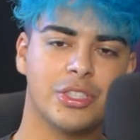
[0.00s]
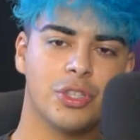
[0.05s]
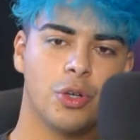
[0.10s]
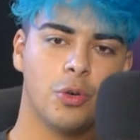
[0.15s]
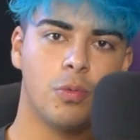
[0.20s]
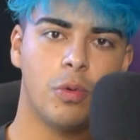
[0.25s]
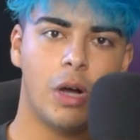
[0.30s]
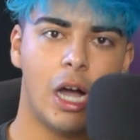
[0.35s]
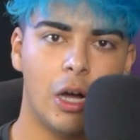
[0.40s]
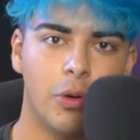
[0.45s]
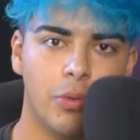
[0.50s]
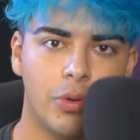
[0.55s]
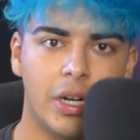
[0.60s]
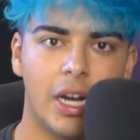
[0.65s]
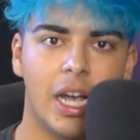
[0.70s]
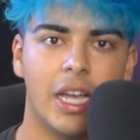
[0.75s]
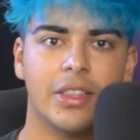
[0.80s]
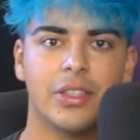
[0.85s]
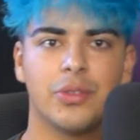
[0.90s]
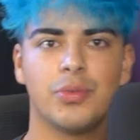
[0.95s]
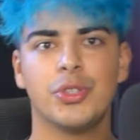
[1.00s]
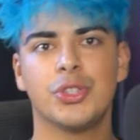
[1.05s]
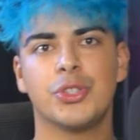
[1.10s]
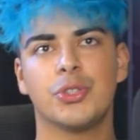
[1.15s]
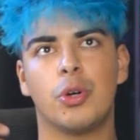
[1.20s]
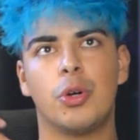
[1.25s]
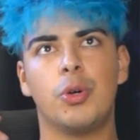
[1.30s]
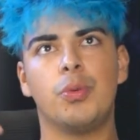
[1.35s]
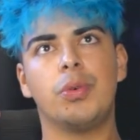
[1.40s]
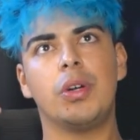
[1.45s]
So while we're at the
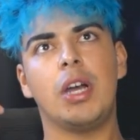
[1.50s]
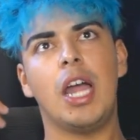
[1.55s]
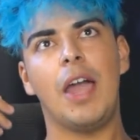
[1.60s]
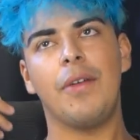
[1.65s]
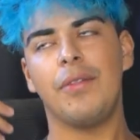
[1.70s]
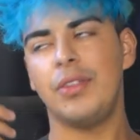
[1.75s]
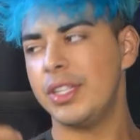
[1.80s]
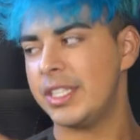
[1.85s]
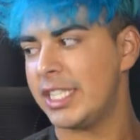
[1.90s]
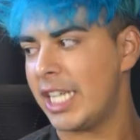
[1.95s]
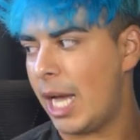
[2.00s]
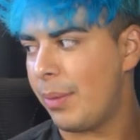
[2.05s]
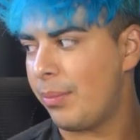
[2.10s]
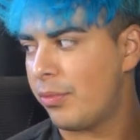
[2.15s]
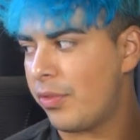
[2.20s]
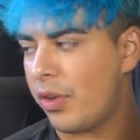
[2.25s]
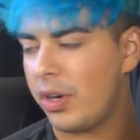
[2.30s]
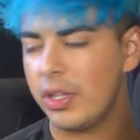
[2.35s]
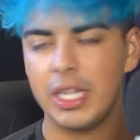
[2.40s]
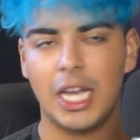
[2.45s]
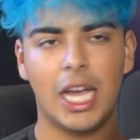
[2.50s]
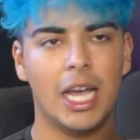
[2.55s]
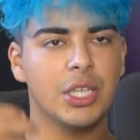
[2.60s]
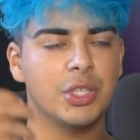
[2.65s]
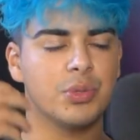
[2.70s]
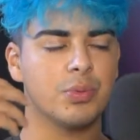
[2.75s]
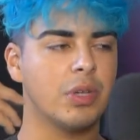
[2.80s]
resort, we're having the time of our lives.